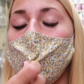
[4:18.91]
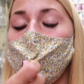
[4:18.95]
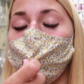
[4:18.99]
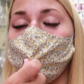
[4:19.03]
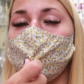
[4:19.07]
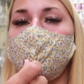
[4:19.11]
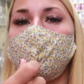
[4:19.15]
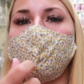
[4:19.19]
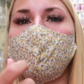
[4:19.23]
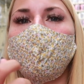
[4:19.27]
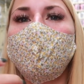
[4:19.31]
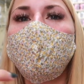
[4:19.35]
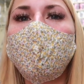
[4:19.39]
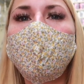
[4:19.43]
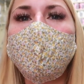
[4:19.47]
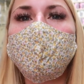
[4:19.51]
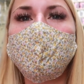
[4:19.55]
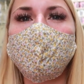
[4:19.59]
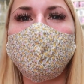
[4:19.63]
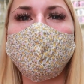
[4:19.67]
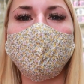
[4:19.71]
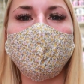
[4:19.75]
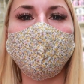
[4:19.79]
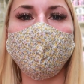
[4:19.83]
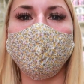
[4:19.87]
I still want it
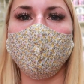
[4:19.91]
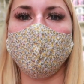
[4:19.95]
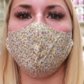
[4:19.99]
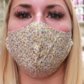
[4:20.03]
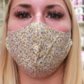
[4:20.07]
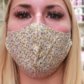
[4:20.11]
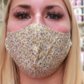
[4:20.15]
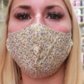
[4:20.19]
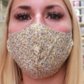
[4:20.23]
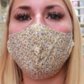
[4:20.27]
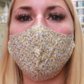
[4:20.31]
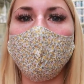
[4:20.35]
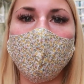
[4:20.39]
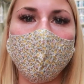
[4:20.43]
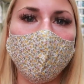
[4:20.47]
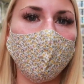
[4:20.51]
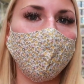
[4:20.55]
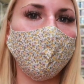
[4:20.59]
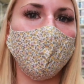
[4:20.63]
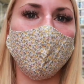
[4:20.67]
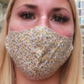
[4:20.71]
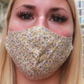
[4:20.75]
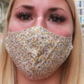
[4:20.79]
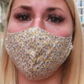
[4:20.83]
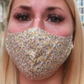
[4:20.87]
to be very like
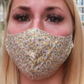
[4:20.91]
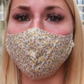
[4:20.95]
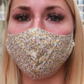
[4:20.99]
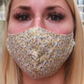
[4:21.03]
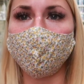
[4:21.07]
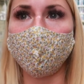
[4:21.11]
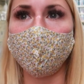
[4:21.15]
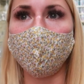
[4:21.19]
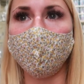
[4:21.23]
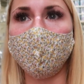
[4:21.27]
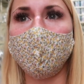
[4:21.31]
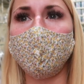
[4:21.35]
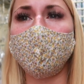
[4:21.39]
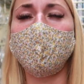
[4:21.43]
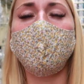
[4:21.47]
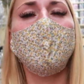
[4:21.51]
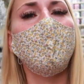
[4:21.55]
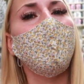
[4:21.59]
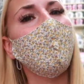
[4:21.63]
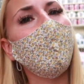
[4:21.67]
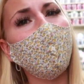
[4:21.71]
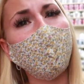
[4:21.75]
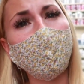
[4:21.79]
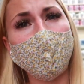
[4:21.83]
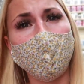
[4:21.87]
calm and neutral and
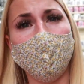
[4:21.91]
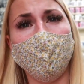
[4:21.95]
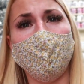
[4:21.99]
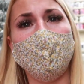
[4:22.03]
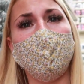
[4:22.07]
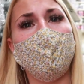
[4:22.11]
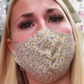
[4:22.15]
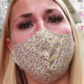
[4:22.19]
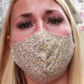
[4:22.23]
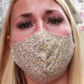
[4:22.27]
a little bit